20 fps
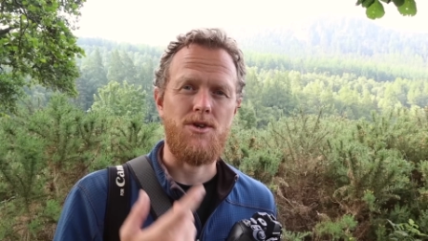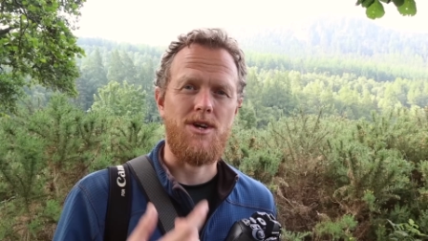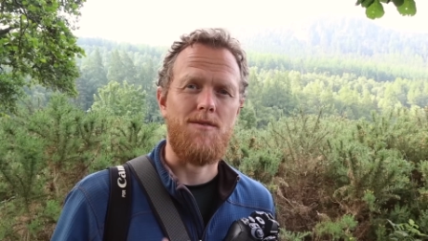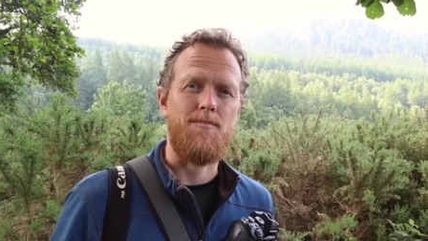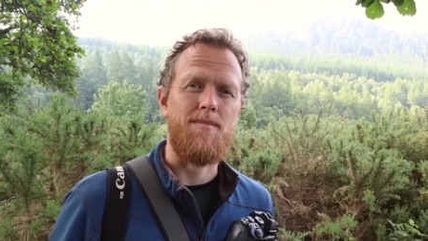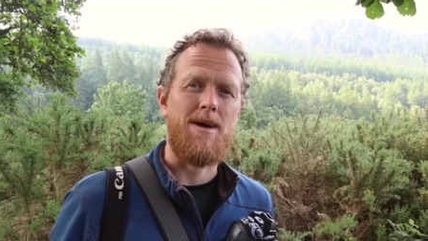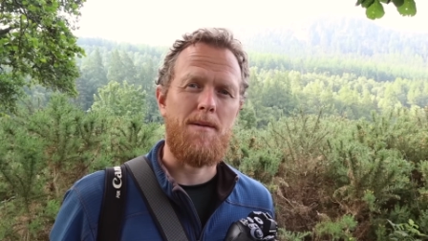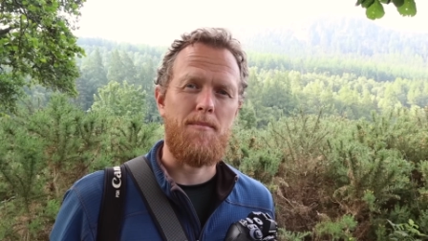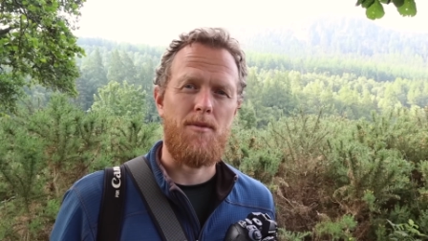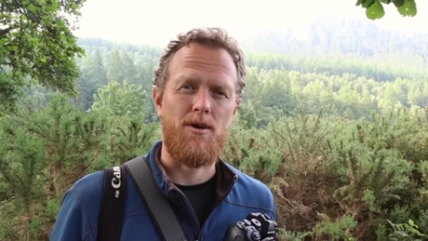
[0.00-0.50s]
to
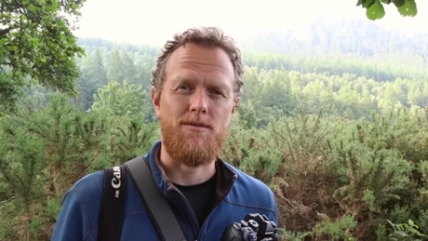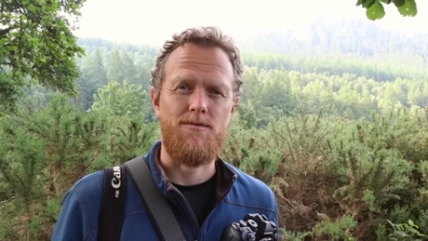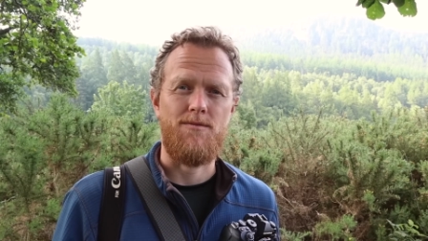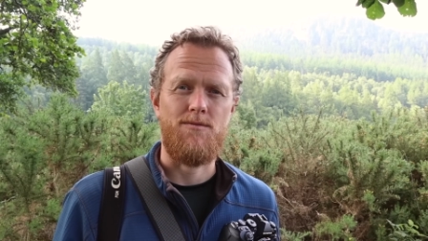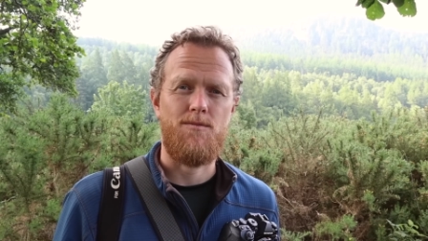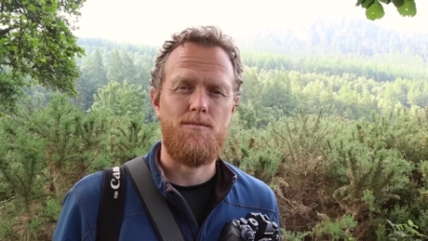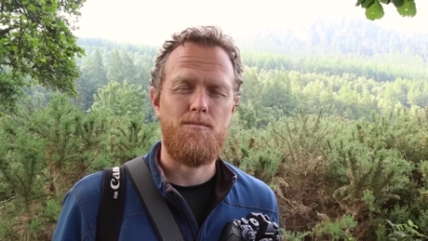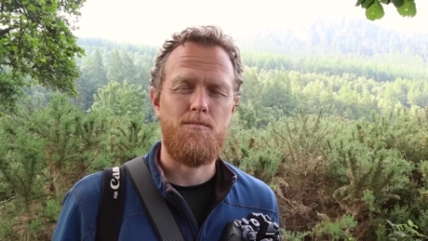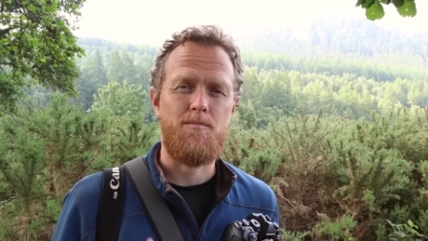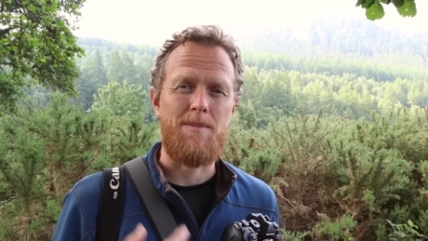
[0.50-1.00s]
have that
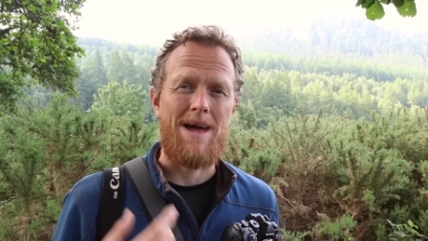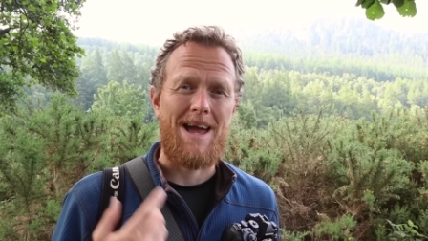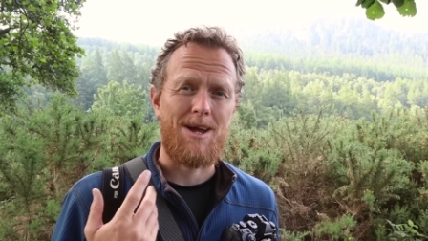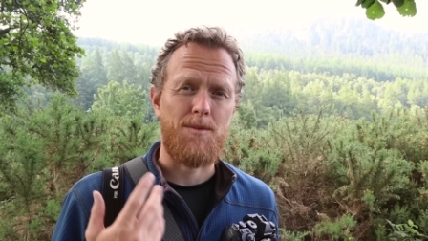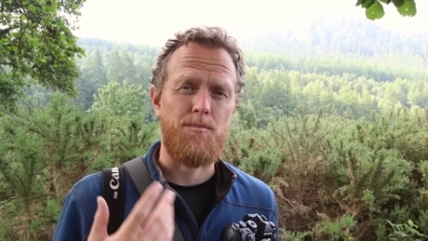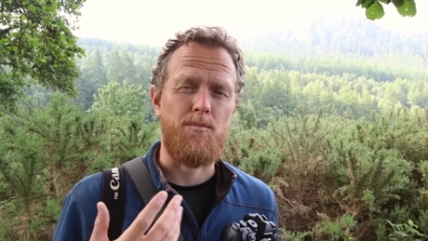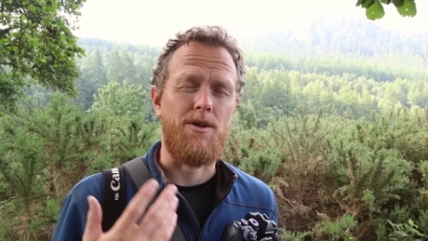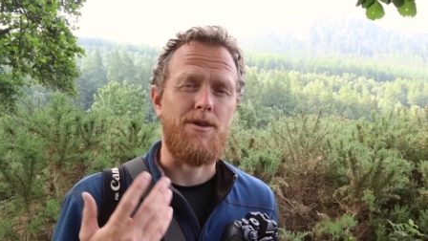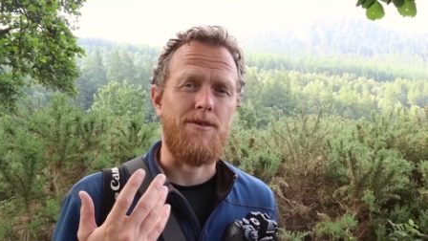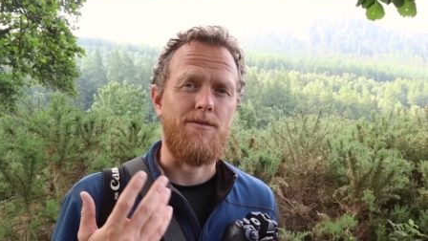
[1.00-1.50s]

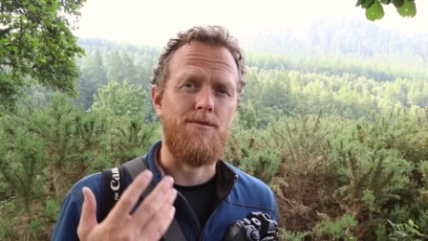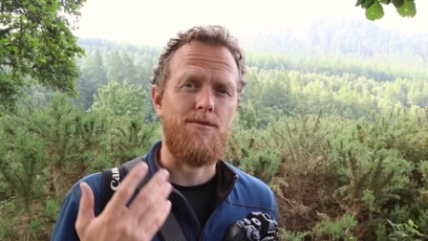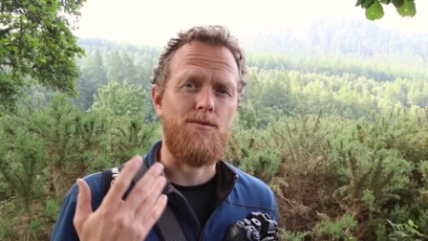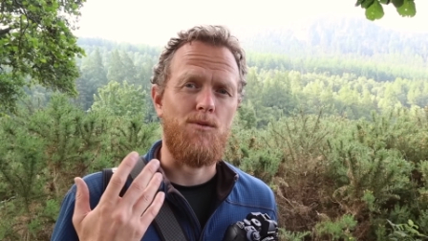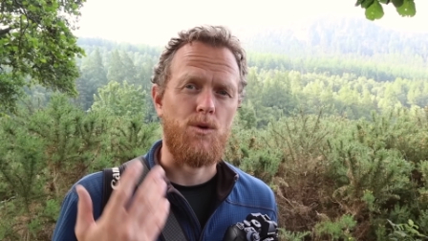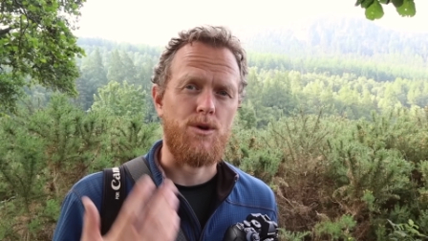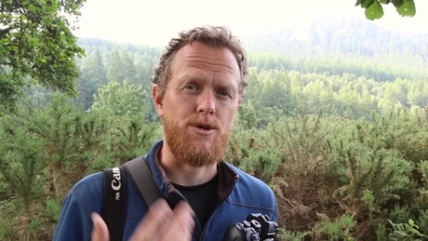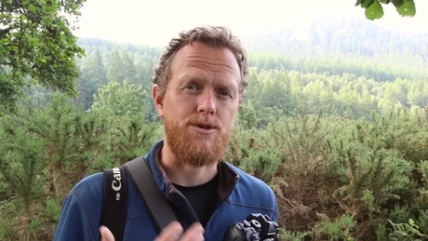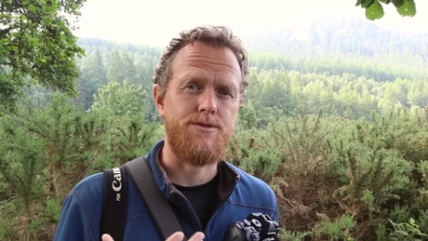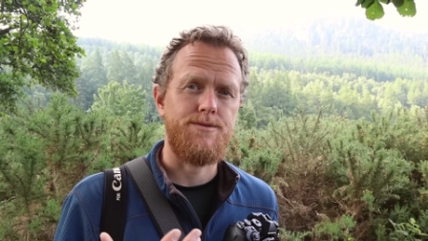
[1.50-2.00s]
back button
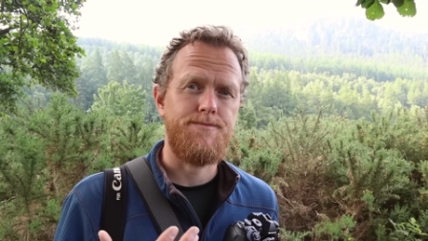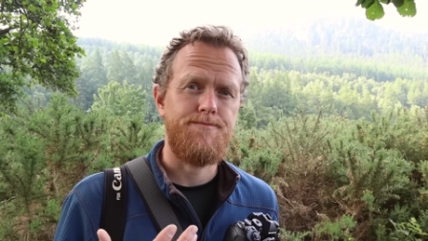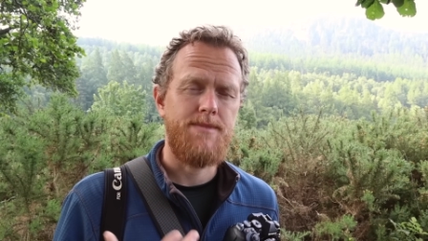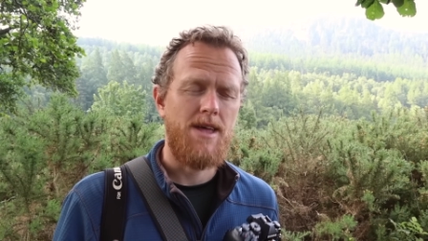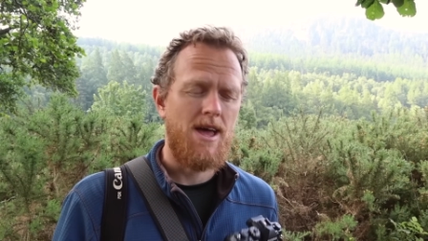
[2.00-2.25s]
focus.